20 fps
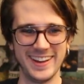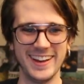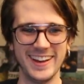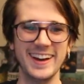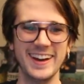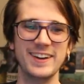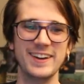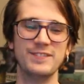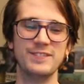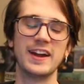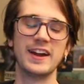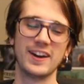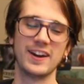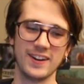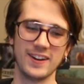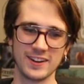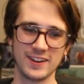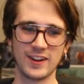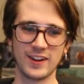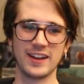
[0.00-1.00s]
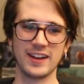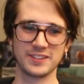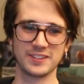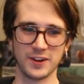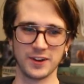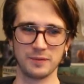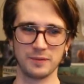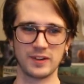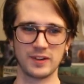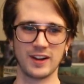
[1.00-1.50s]
But okay, so
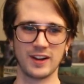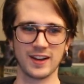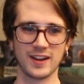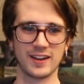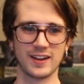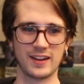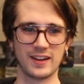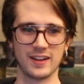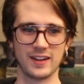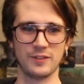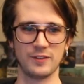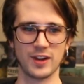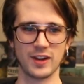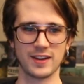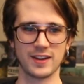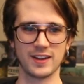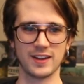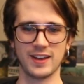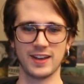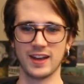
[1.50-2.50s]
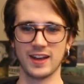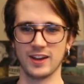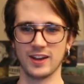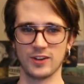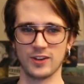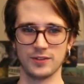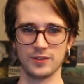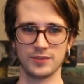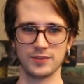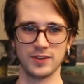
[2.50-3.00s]
I'm not gonna get out
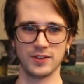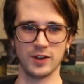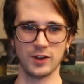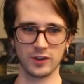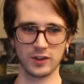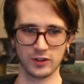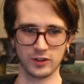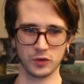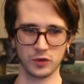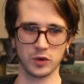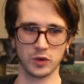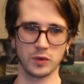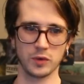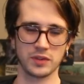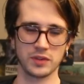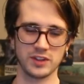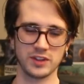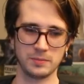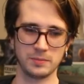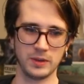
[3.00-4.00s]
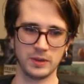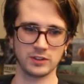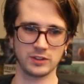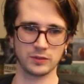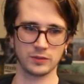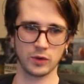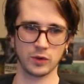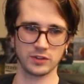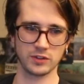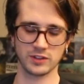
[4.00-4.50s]
of control with this because of
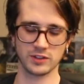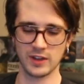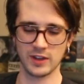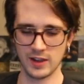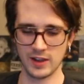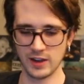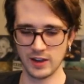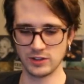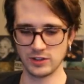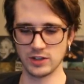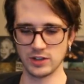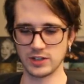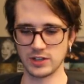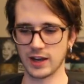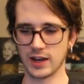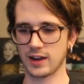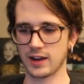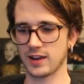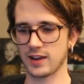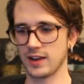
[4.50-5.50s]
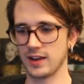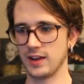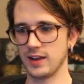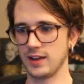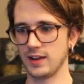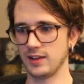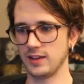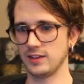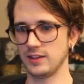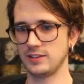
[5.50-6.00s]
course Zizek
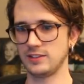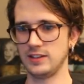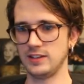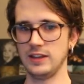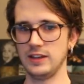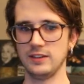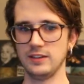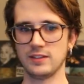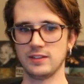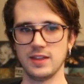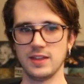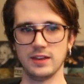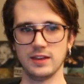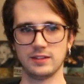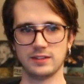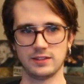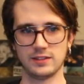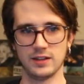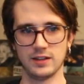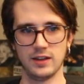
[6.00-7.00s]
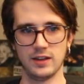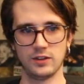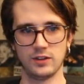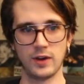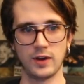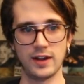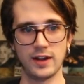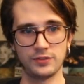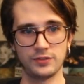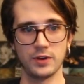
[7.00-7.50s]
sees this
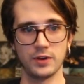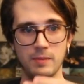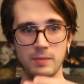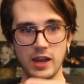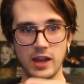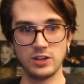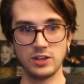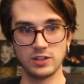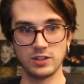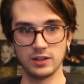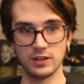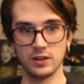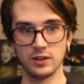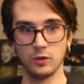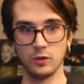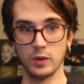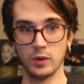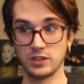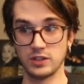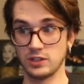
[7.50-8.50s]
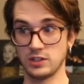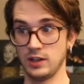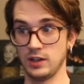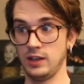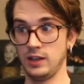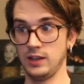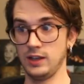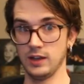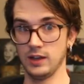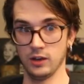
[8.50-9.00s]
transformation, which
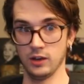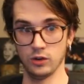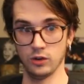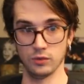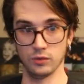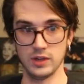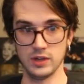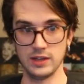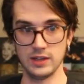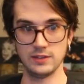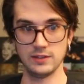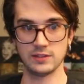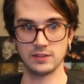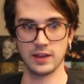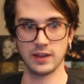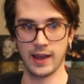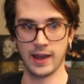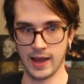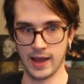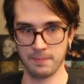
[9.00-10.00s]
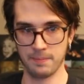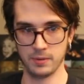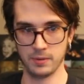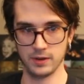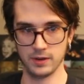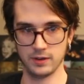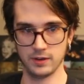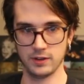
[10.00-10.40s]
he agrees happened,